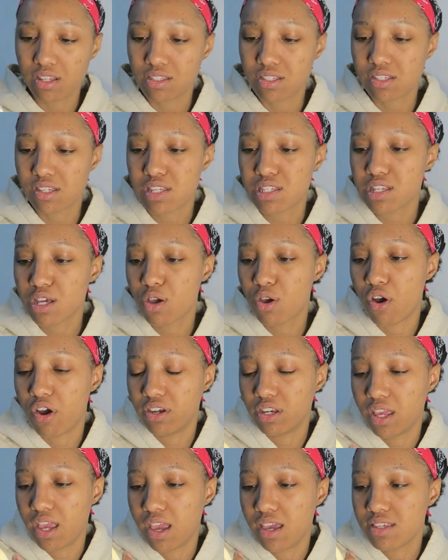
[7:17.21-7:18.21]
This is the
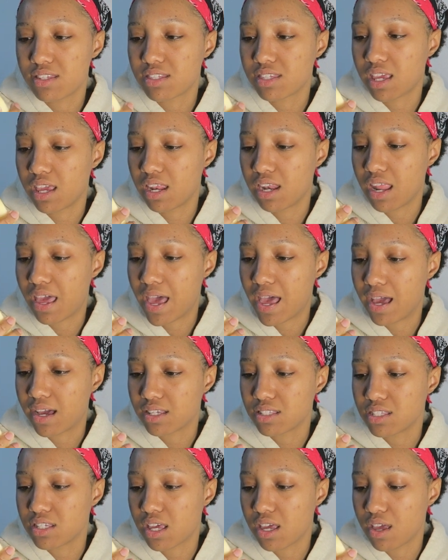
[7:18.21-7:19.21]
Garnier Skin
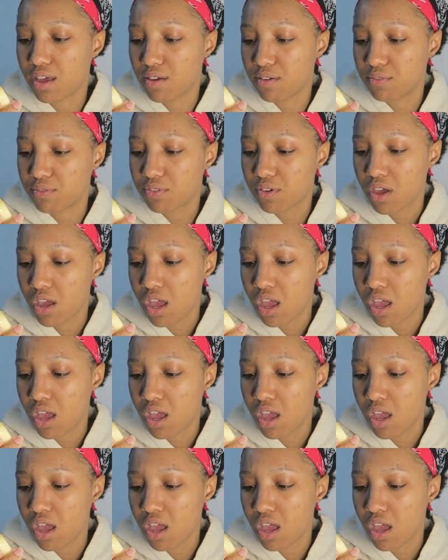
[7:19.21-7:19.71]
Active